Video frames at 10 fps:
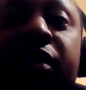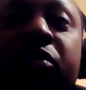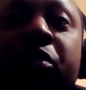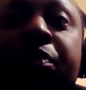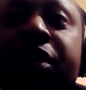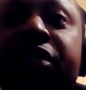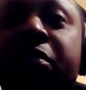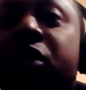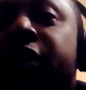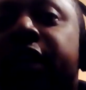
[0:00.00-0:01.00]
would be
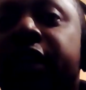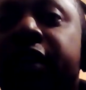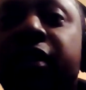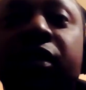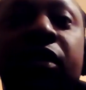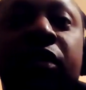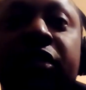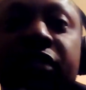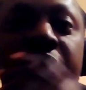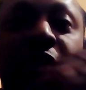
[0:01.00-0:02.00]
smoking or
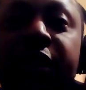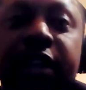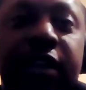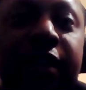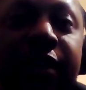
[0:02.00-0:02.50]
snorting.